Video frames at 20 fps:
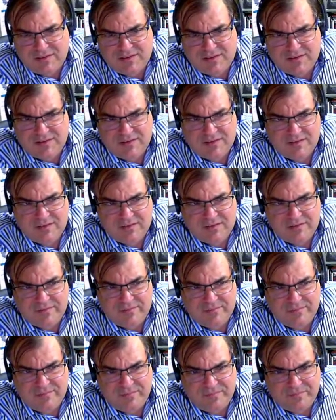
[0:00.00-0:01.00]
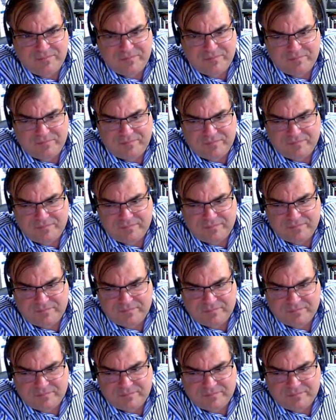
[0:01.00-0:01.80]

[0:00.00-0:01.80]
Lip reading: Nothing is said.